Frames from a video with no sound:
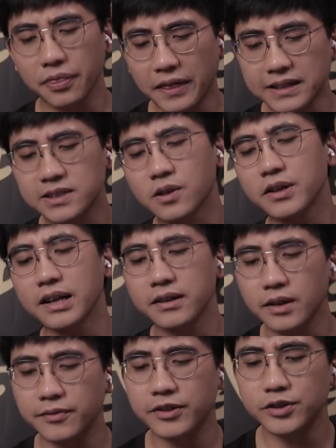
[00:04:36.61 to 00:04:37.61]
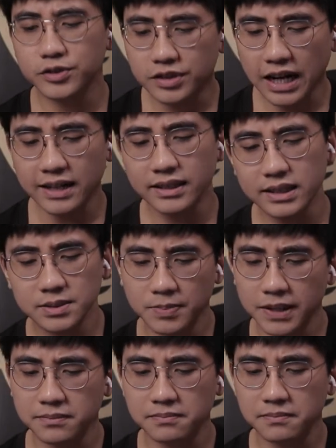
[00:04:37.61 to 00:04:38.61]
That's good individual techniques,
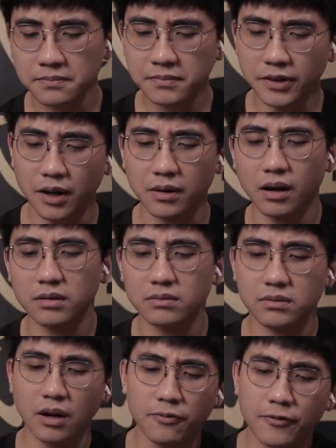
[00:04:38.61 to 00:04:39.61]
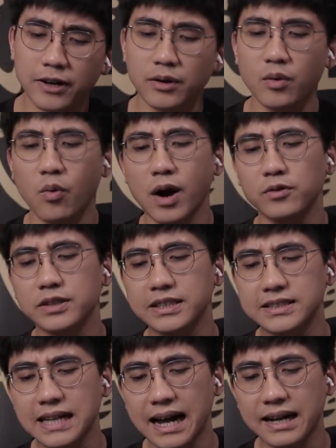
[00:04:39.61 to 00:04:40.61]
but not very well
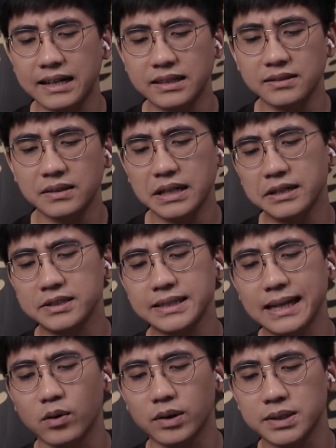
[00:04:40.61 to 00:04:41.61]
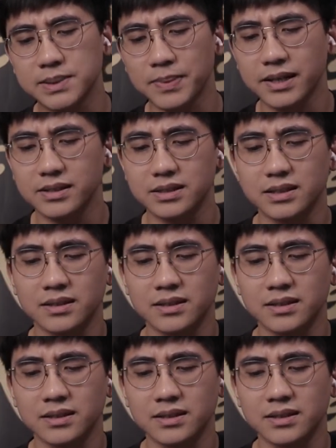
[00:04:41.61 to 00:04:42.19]
designed in a sequence, because